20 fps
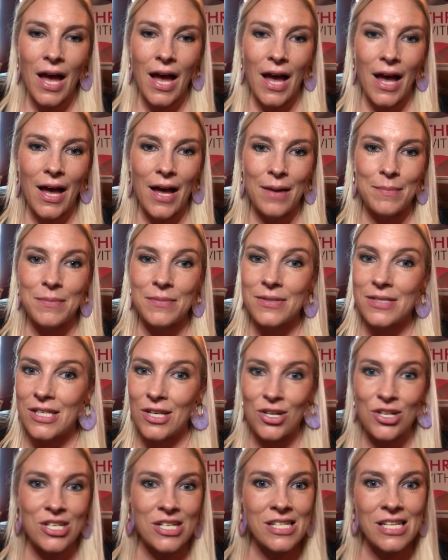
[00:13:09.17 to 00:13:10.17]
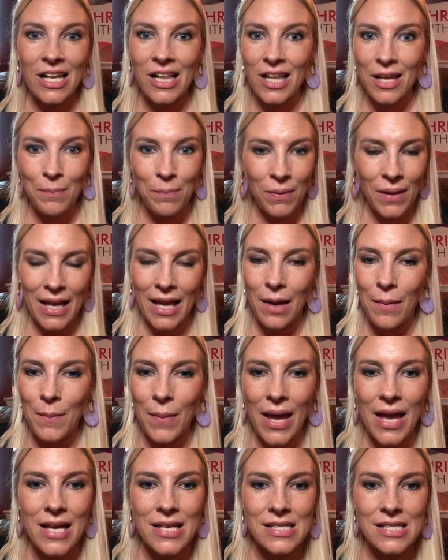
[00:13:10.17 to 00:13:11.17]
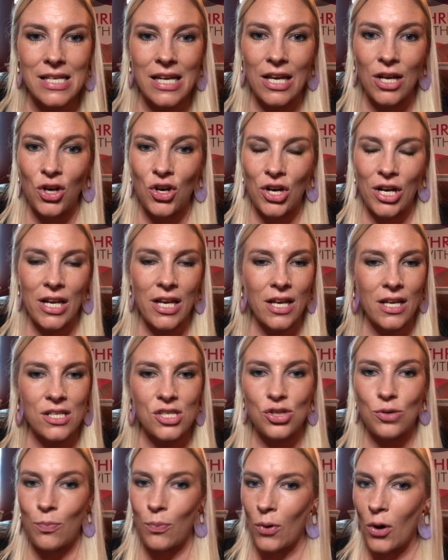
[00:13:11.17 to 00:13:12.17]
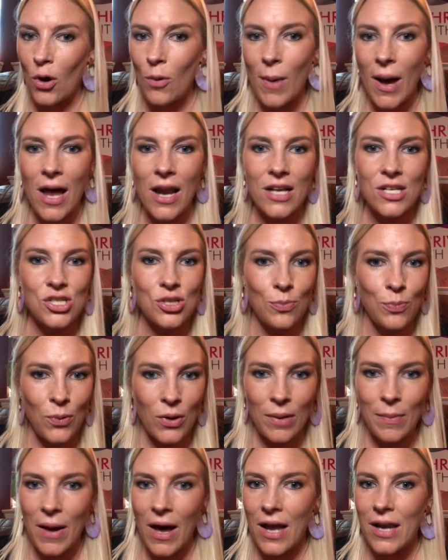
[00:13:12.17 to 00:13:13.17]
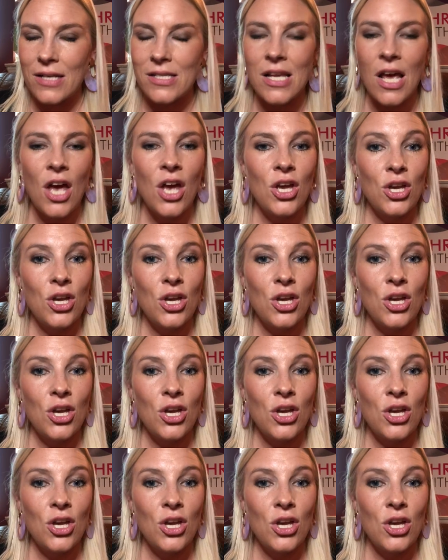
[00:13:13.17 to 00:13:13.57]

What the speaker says: synergistically plant-based ingredients, your probiotics, your prebiotics.